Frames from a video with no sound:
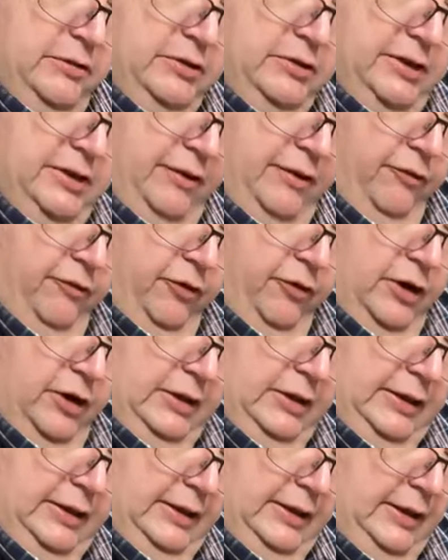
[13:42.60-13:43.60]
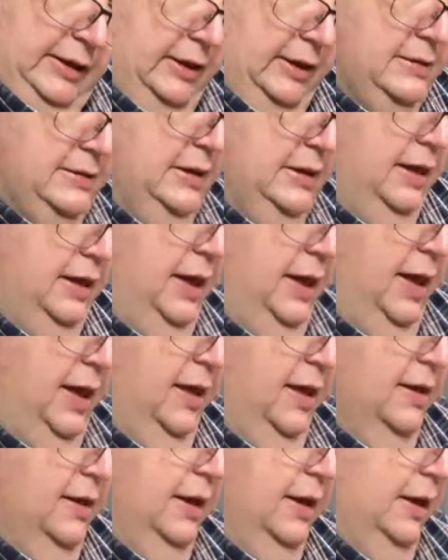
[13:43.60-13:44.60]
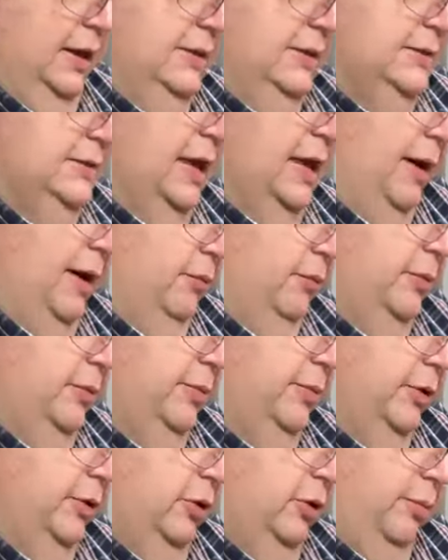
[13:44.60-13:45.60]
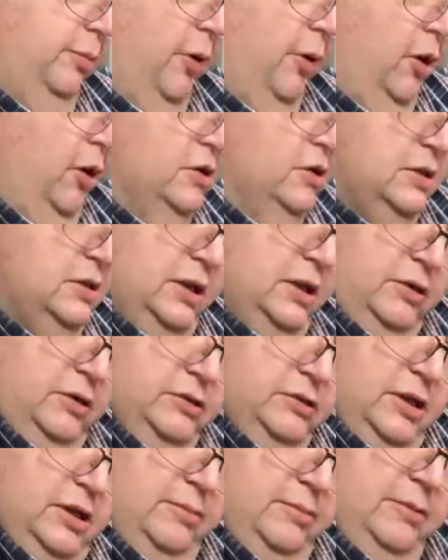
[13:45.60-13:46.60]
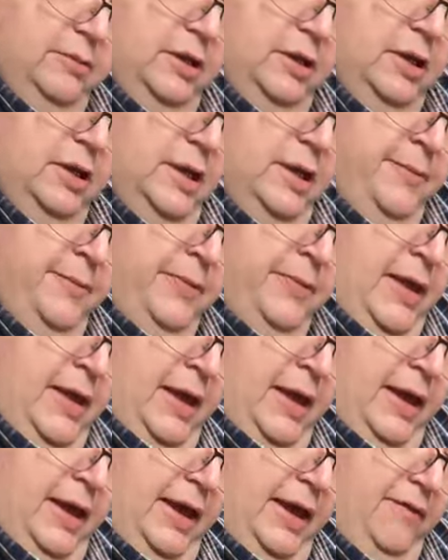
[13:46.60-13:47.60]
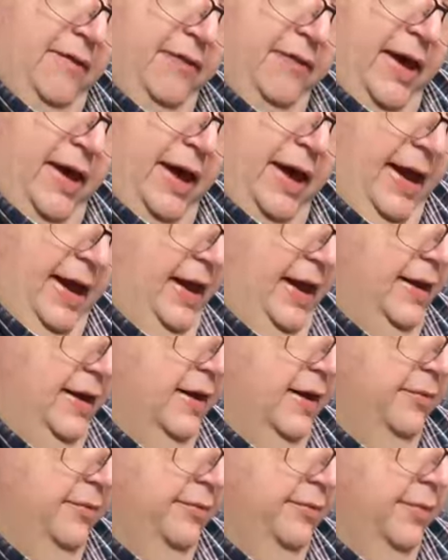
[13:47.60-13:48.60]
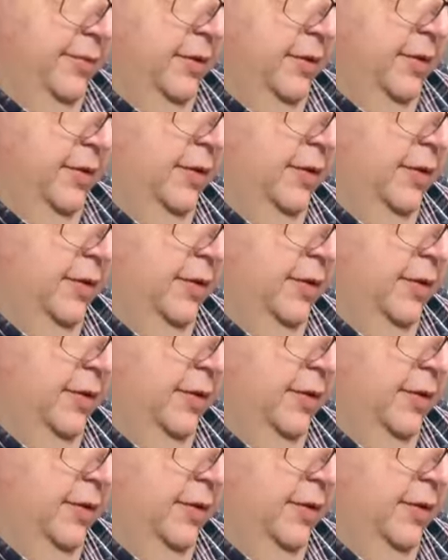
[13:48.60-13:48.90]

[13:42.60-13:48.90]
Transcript: would do differently tonight is I would put a little parsley or something if I had it.